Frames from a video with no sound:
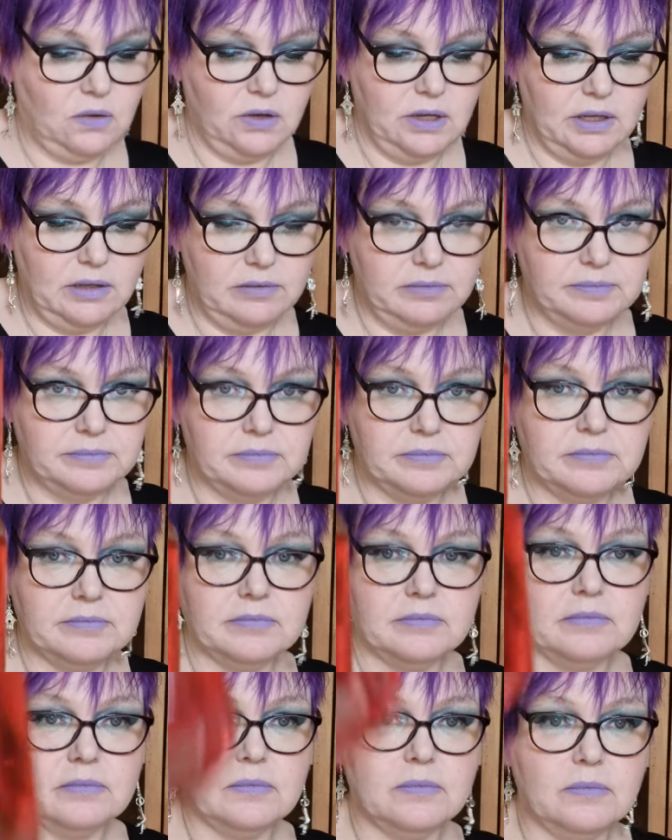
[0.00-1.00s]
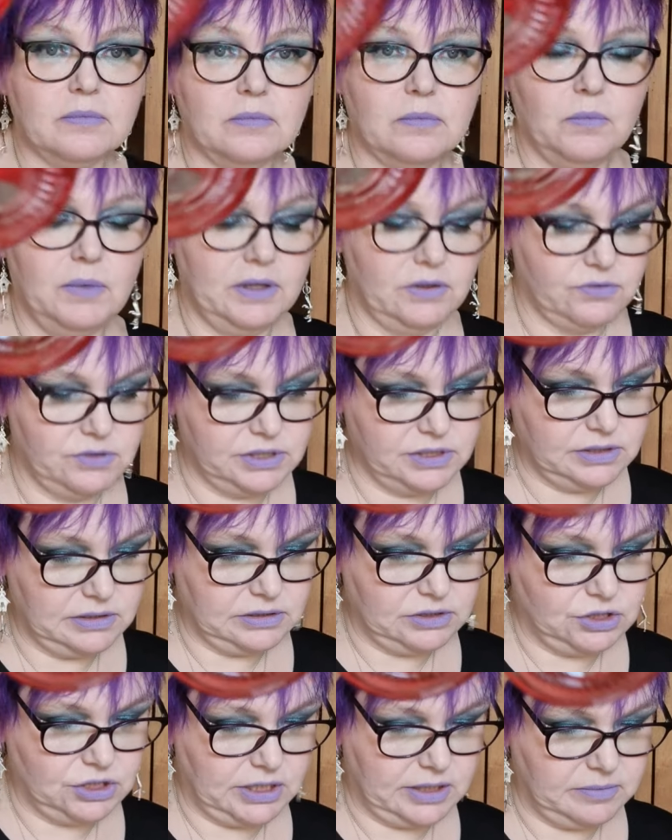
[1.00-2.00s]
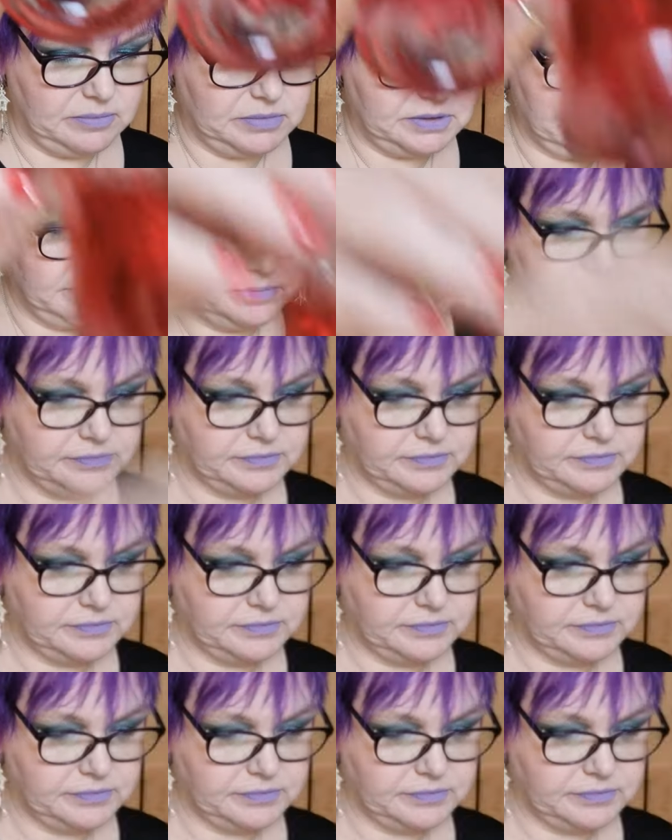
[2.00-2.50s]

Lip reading: oil with crystal chips.